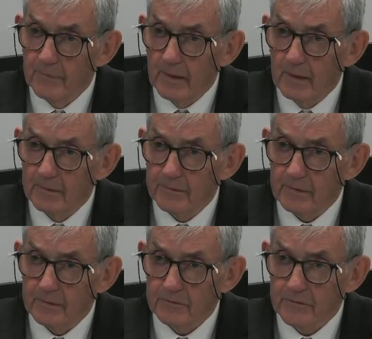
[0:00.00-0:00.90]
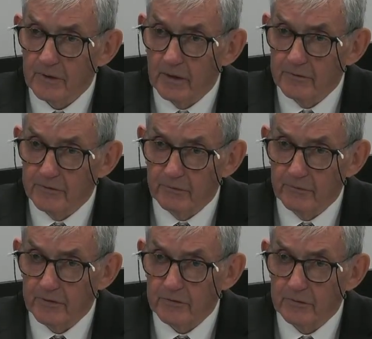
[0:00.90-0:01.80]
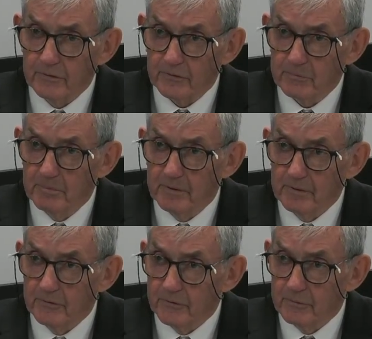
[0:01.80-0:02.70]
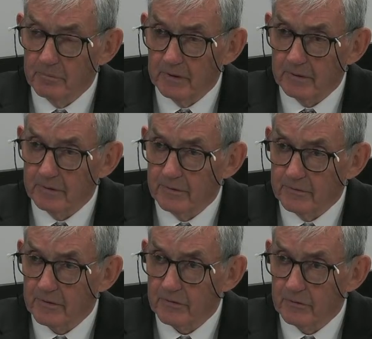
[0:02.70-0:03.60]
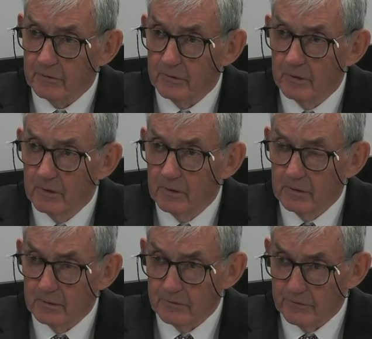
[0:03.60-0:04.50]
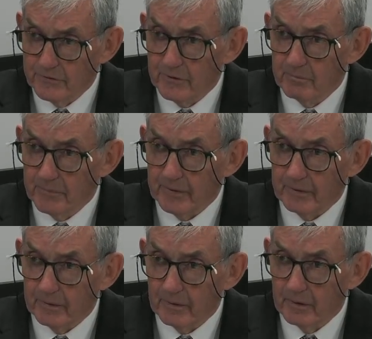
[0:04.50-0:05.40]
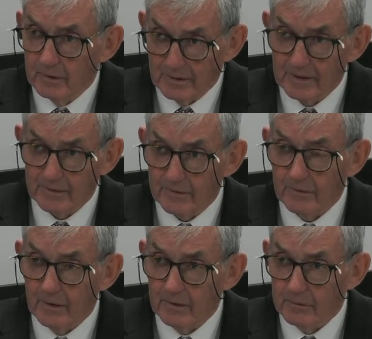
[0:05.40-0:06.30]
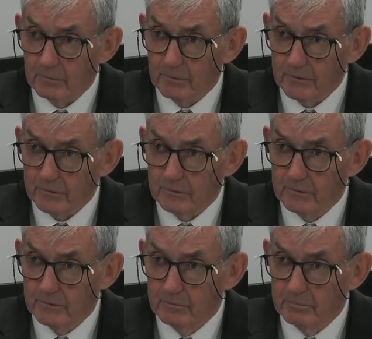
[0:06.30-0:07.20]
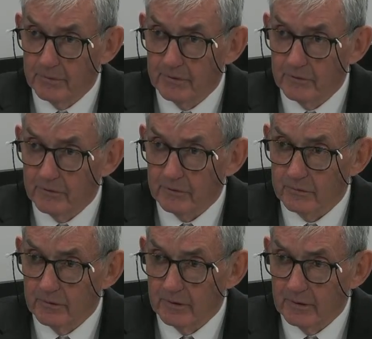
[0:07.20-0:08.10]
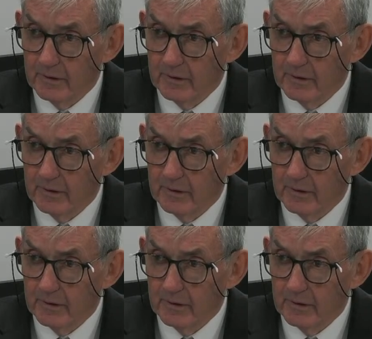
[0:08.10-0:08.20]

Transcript: I think I've had sufficient experience to make a decision on something like that, which could impinge on